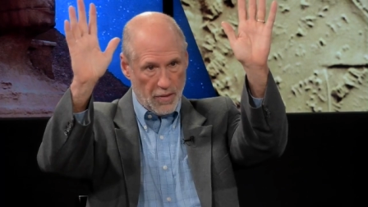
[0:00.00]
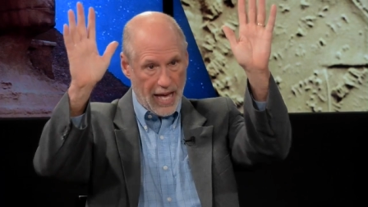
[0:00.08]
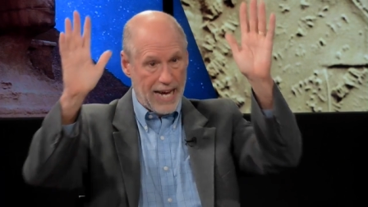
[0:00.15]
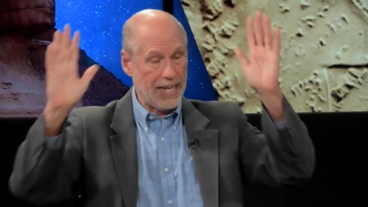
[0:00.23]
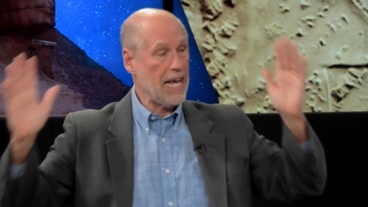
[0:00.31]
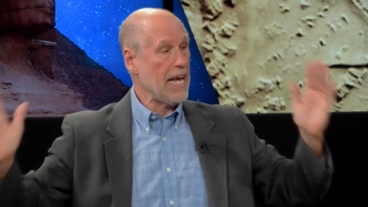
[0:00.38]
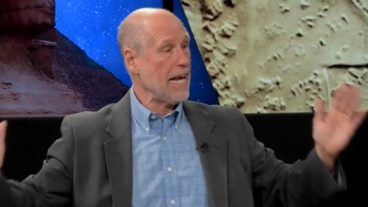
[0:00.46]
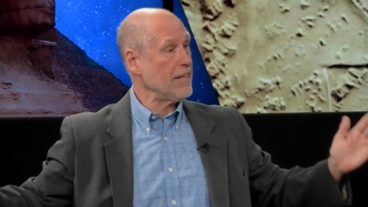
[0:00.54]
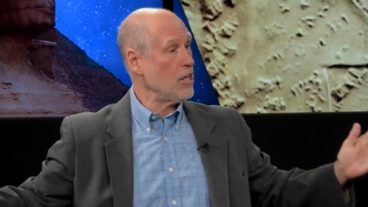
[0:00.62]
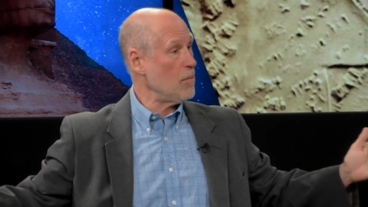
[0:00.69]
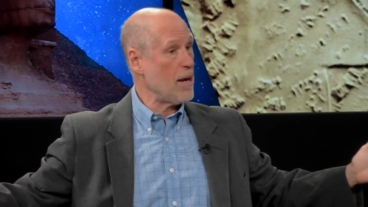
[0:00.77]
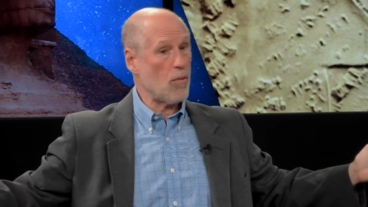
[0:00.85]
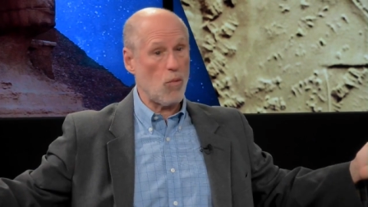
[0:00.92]
of that. And
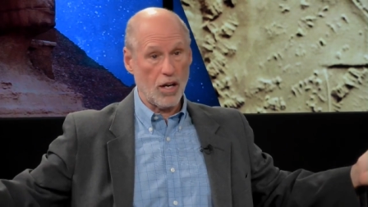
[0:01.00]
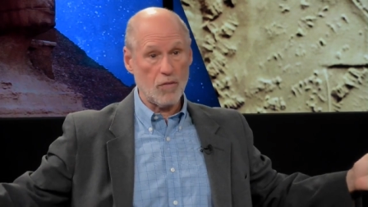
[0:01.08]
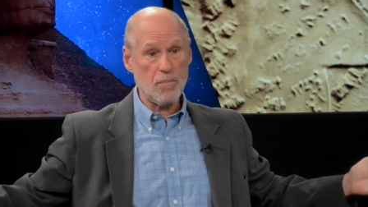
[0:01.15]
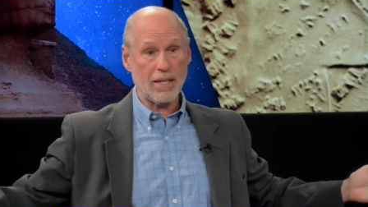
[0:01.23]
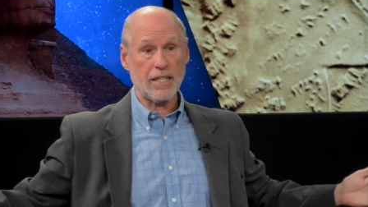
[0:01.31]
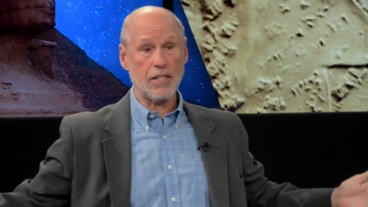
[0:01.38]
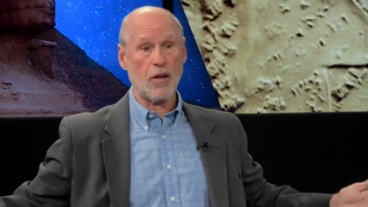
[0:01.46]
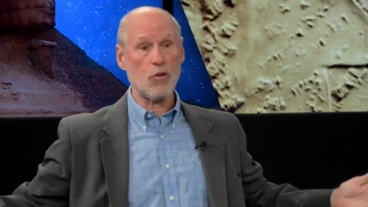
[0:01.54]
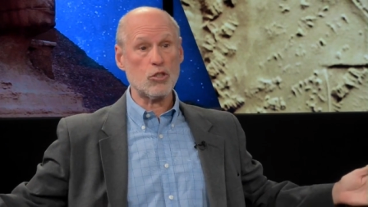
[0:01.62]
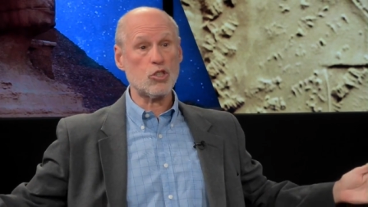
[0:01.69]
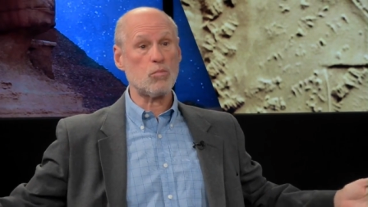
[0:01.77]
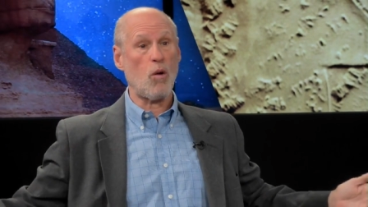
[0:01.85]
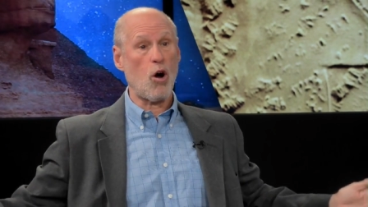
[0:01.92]
there may well have been another
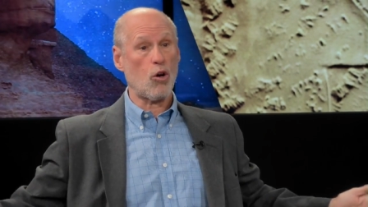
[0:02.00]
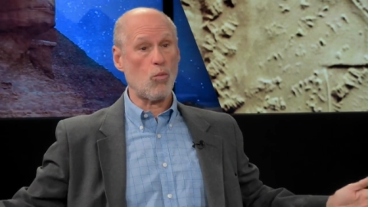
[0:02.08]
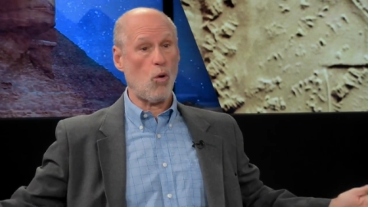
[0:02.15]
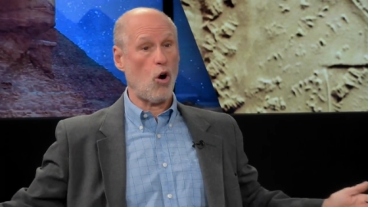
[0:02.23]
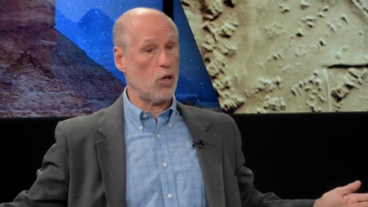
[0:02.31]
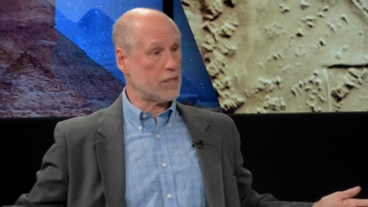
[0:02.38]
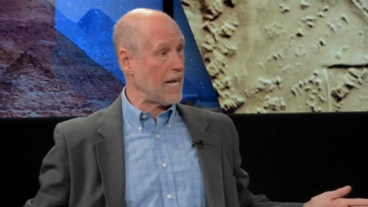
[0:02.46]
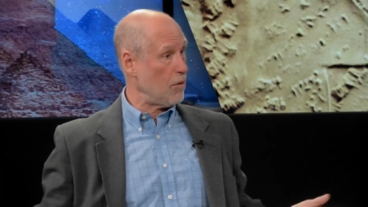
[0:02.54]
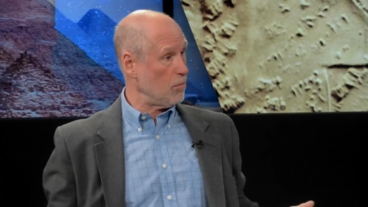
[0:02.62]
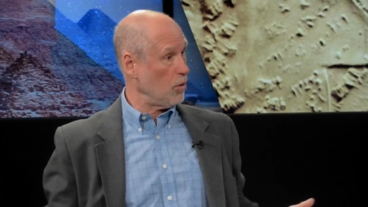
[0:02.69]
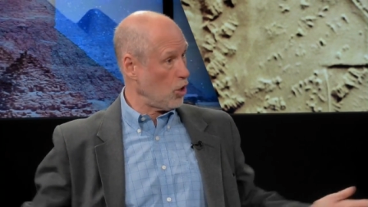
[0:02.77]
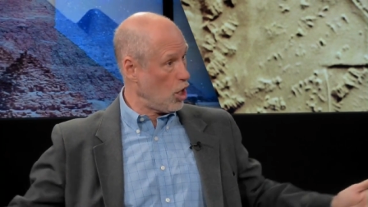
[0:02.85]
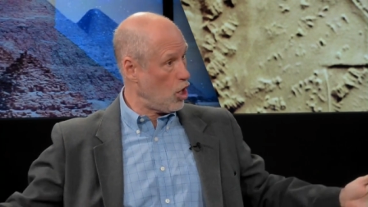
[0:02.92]
smaller wall down
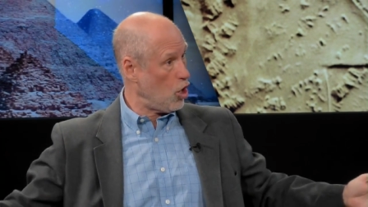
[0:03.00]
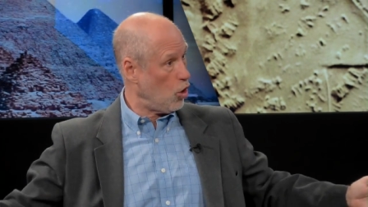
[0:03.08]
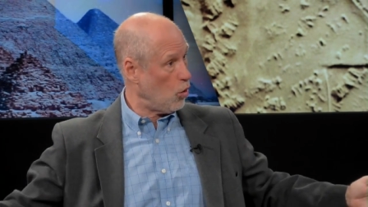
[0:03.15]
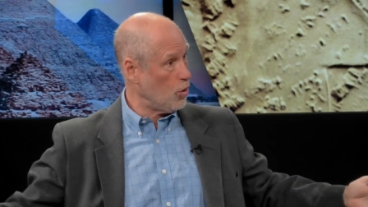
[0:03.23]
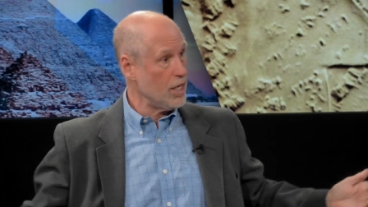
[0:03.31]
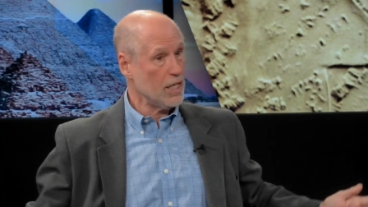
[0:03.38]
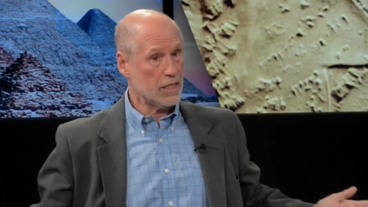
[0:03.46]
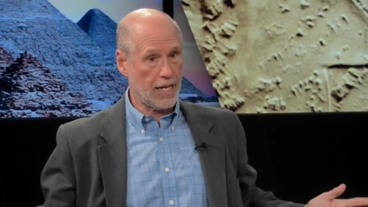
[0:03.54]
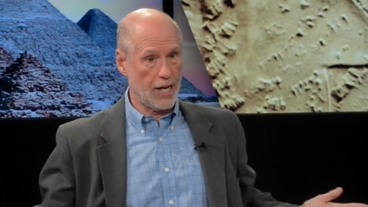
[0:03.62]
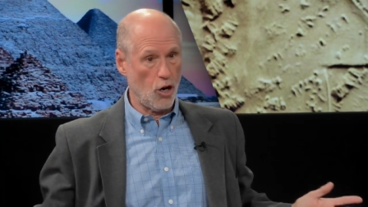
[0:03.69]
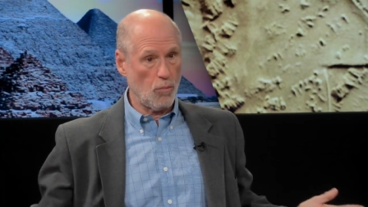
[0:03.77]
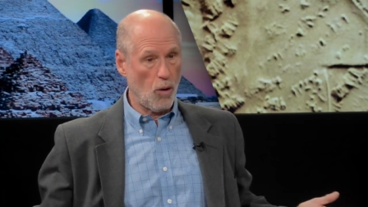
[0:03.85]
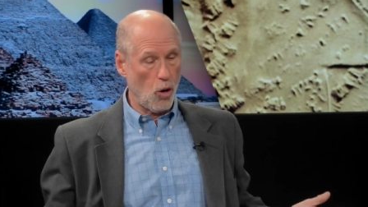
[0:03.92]
below to
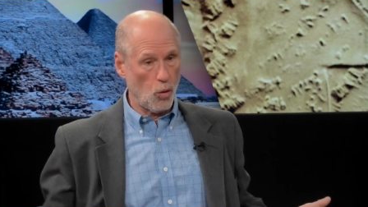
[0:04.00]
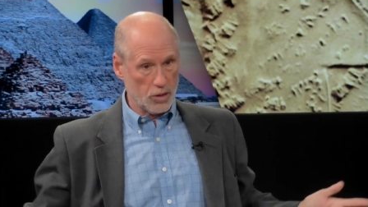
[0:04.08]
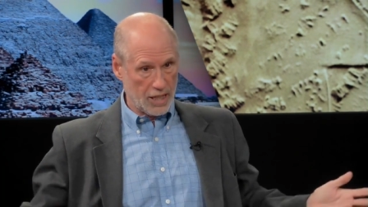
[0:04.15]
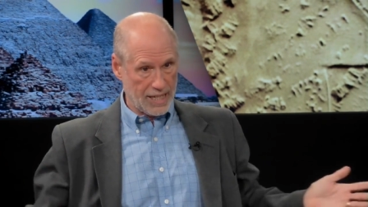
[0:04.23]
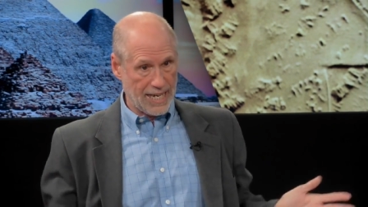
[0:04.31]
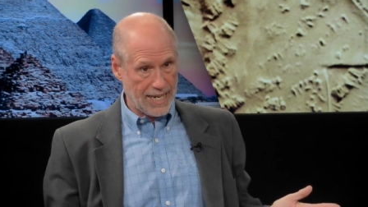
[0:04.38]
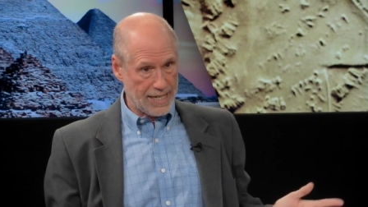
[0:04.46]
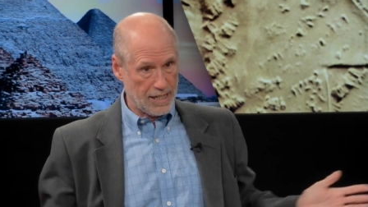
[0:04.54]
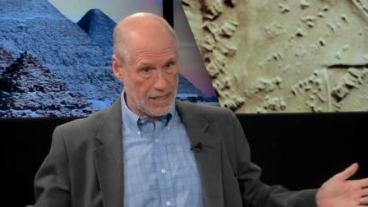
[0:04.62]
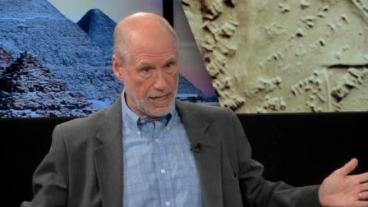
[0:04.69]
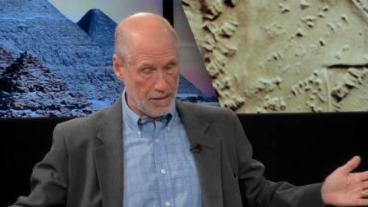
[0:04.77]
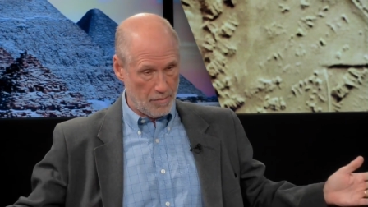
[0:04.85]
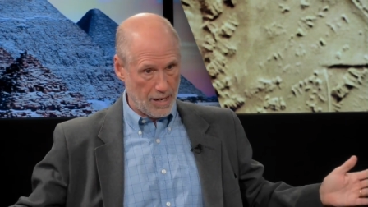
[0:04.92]
help hold it in
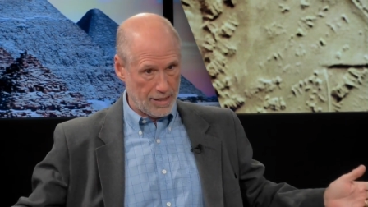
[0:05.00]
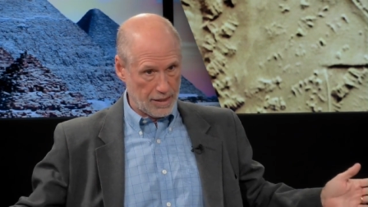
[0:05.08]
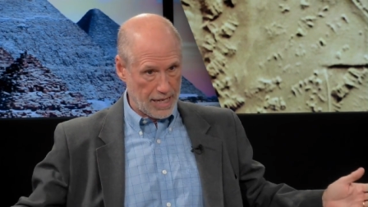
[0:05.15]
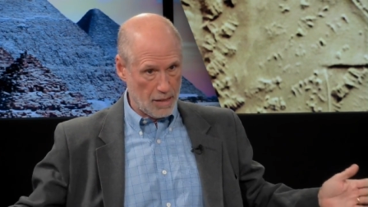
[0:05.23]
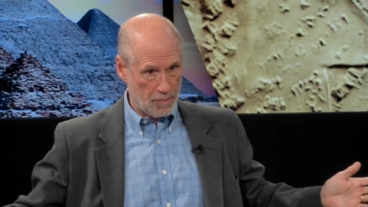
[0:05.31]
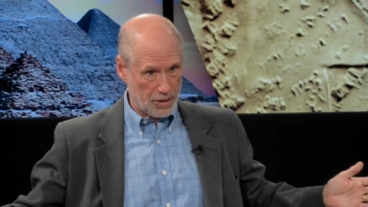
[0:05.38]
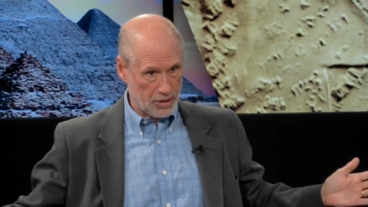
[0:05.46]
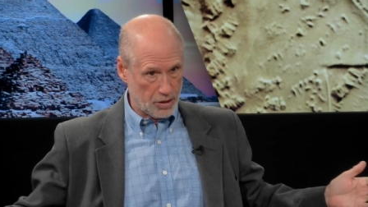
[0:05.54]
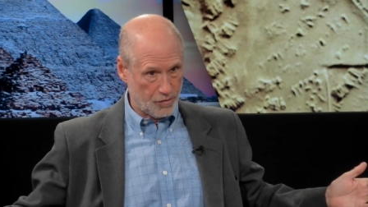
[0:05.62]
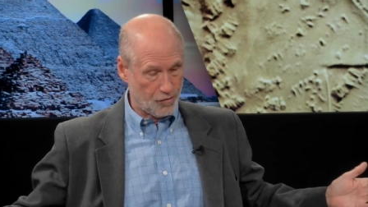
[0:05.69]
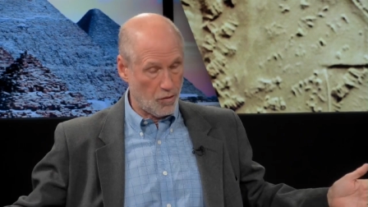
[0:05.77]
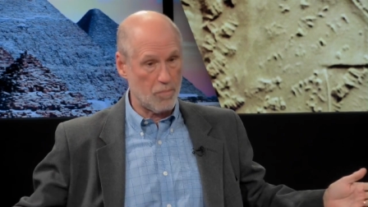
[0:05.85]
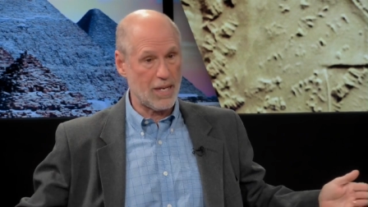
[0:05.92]
and, and, and keep it
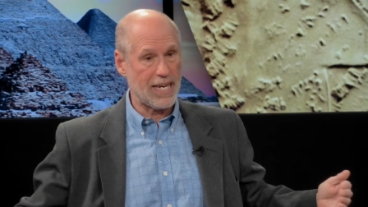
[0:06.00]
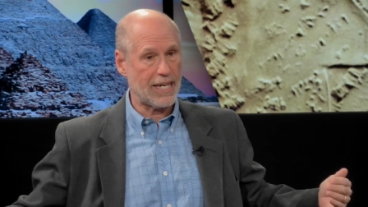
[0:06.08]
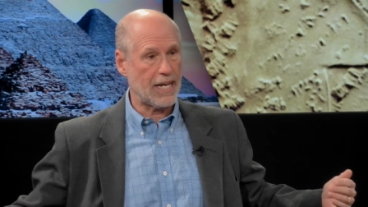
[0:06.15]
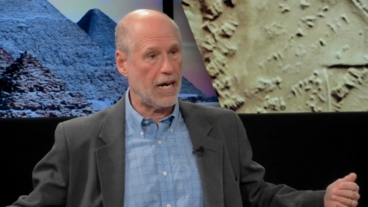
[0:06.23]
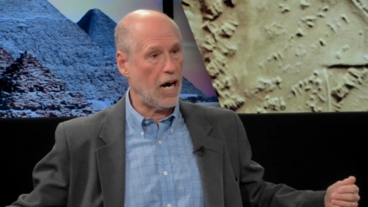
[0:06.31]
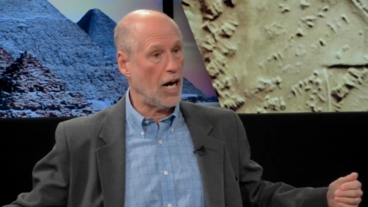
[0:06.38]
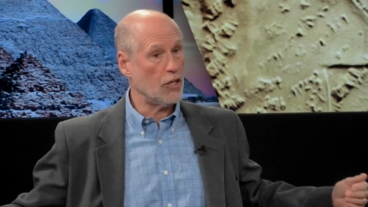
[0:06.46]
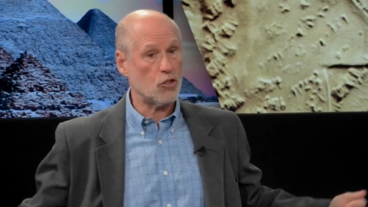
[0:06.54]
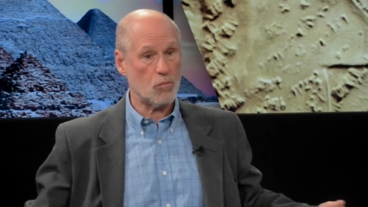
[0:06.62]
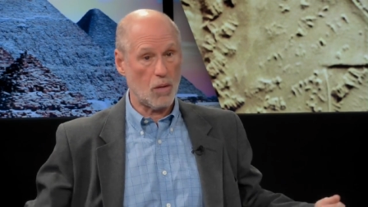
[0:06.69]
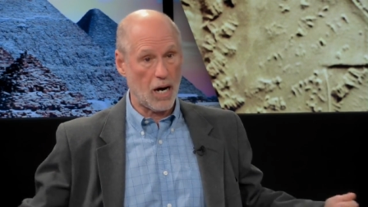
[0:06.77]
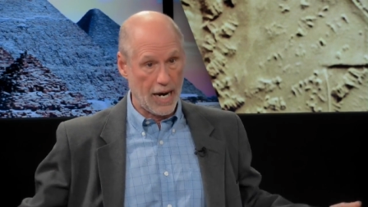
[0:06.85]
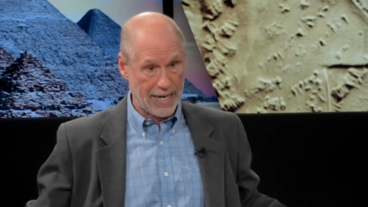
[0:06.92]
from being uh,
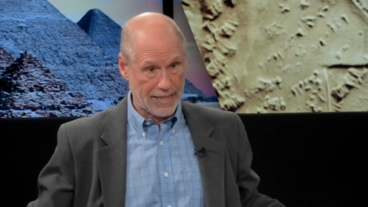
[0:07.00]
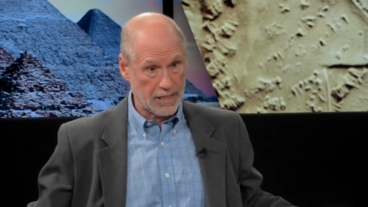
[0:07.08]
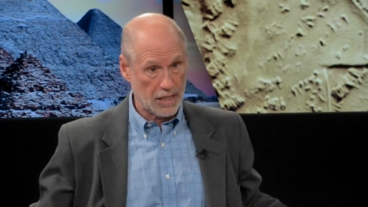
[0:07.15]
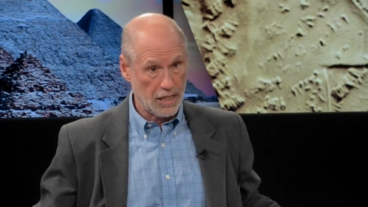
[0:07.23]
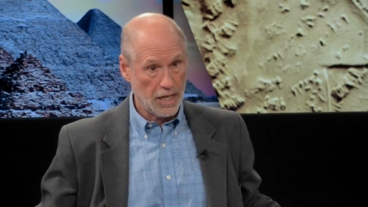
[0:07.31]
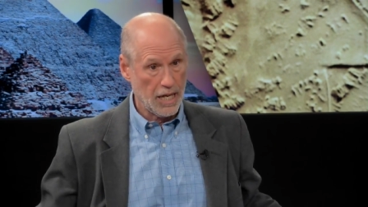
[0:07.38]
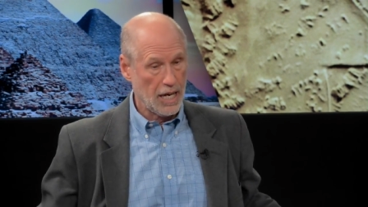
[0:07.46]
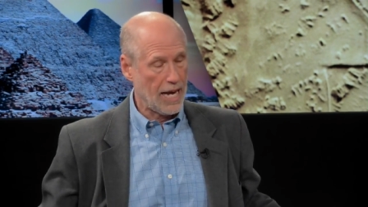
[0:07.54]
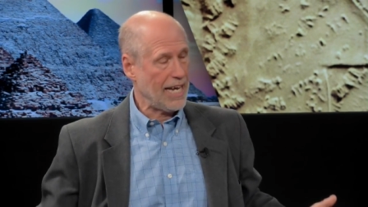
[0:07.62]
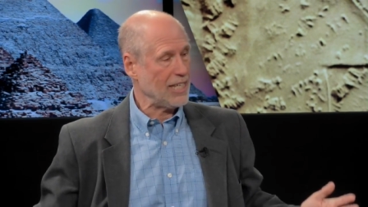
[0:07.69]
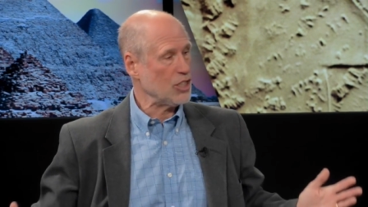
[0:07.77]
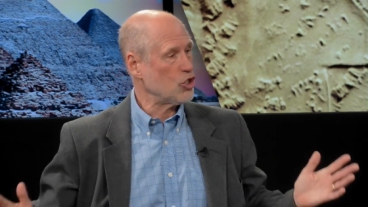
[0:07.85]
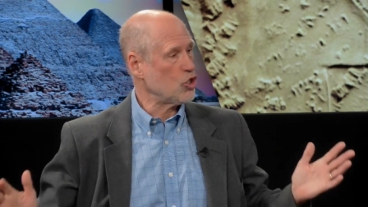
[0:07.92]
undermined. Mm-hmm.
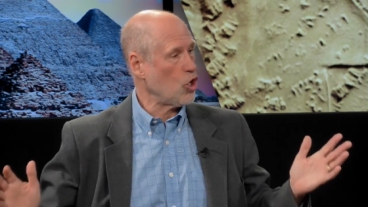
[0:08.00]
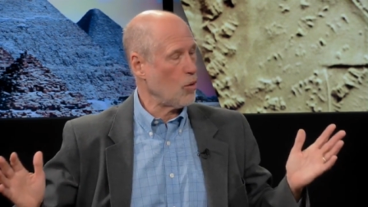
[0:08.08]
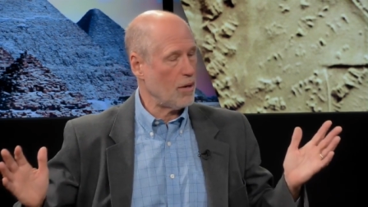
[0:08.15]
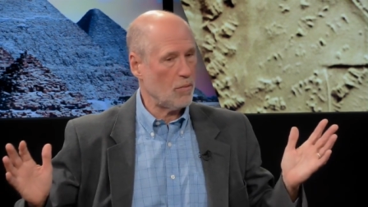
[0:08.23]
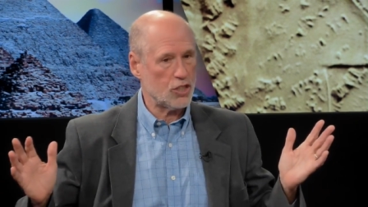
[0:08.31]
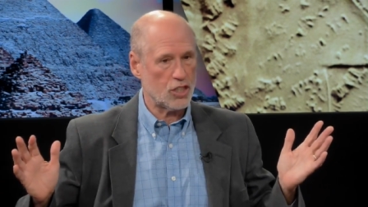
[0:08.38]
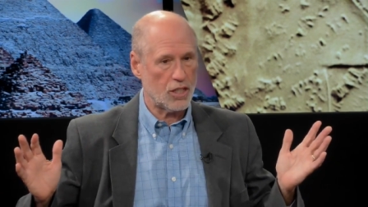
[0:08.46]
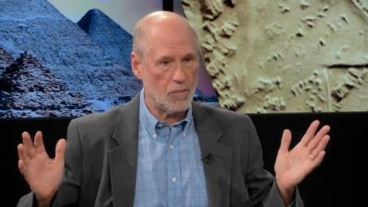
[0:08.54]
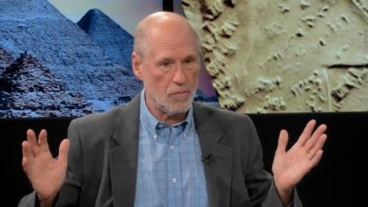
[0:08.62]
And so it was an